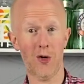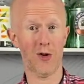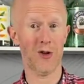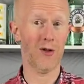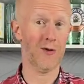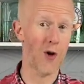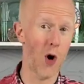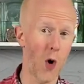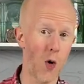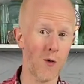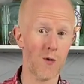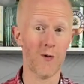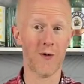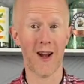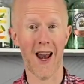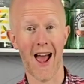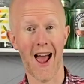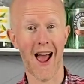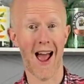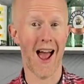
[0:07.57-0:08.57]
of old
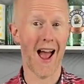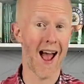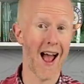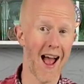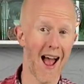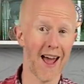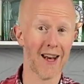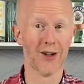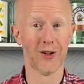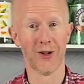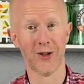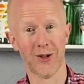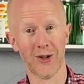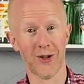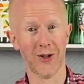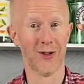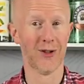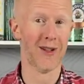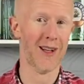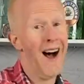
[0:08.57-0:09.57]

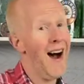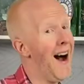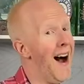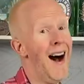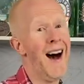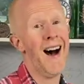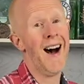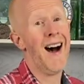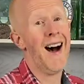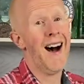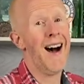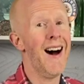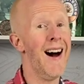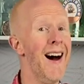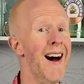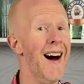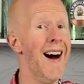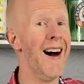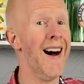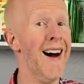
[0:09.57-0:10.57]
flannel.
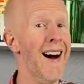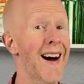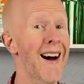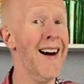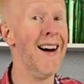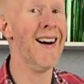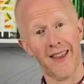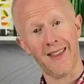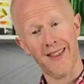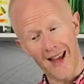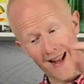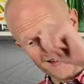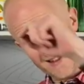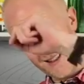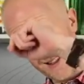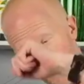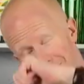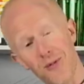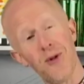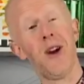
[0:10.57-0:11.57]

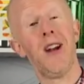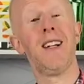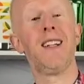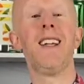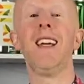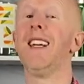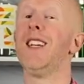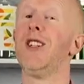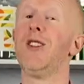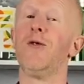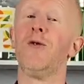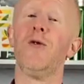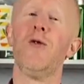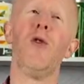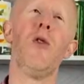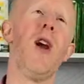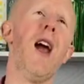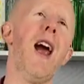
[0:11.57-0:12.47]
That's a British phrase.